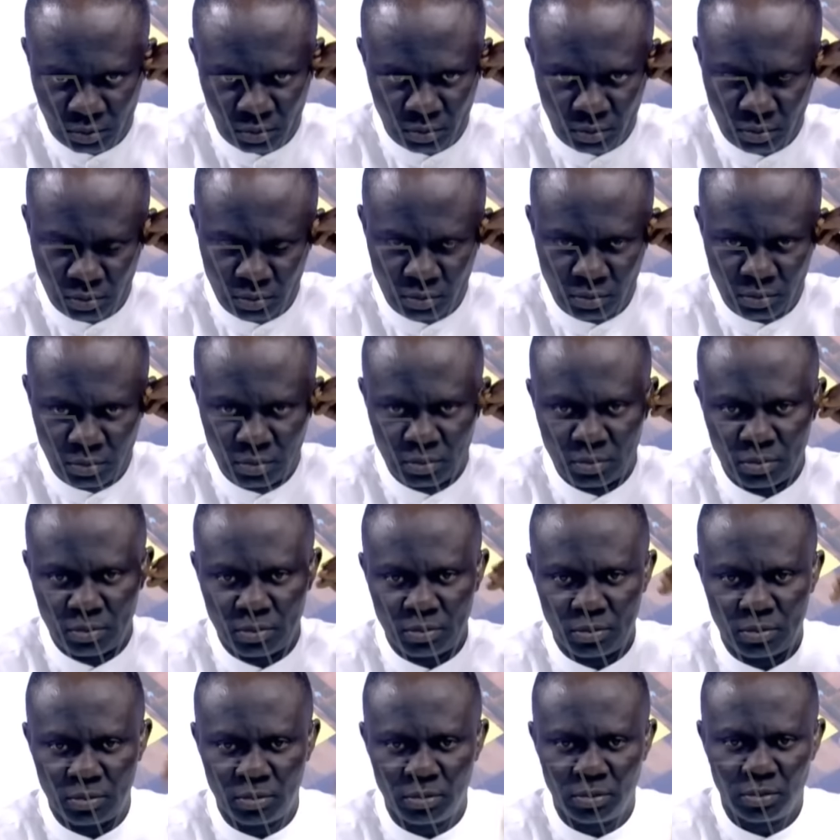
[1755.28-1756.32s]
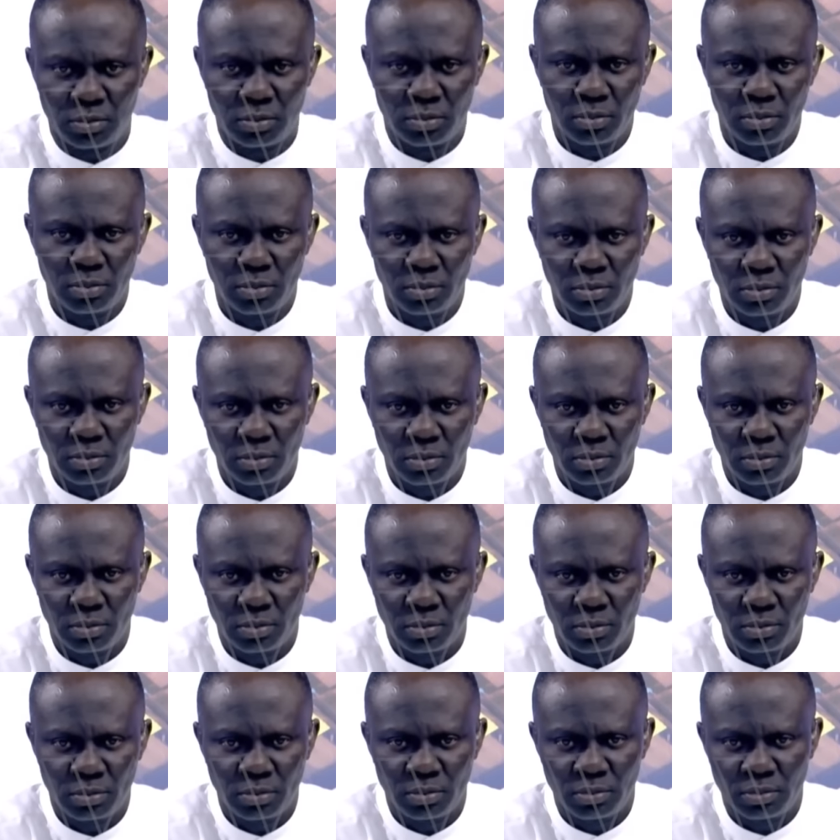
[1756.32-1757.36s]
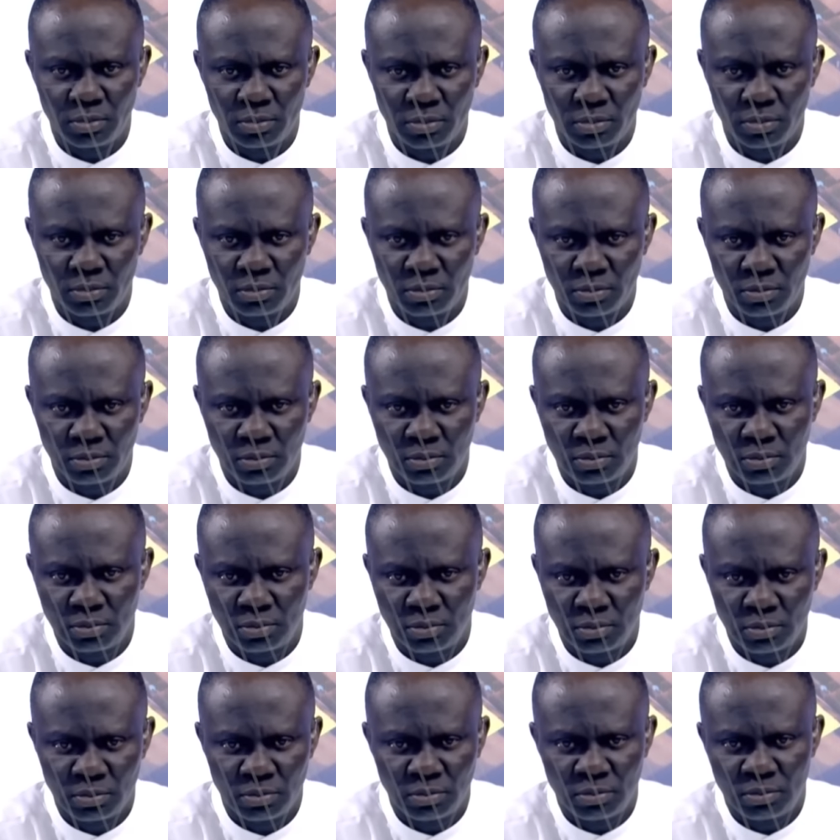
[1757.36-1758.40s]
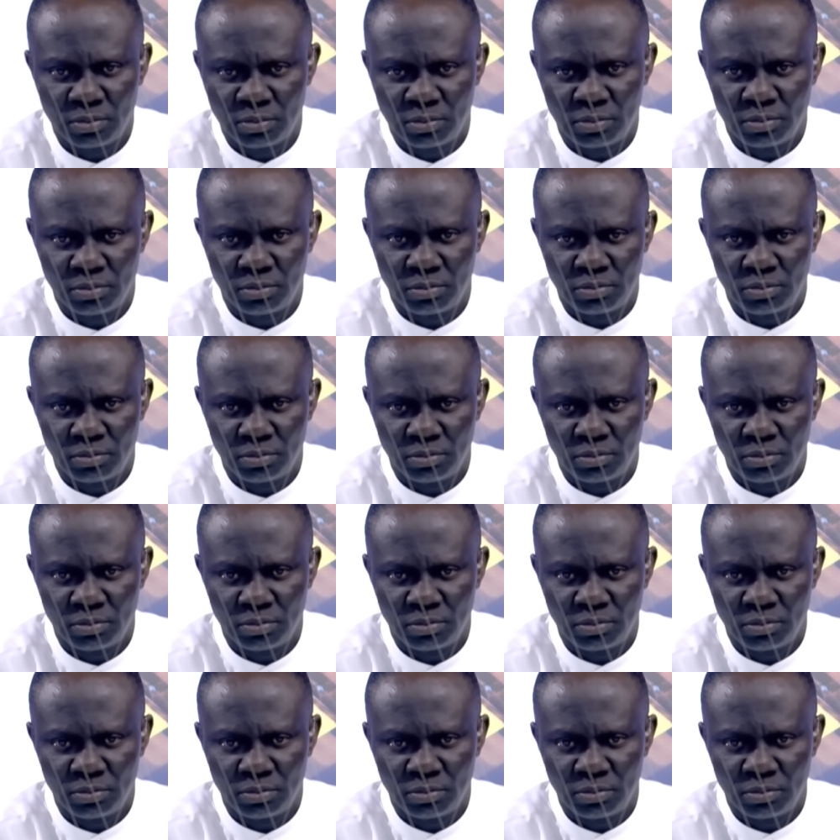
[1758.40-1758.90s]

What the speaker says: [no speech]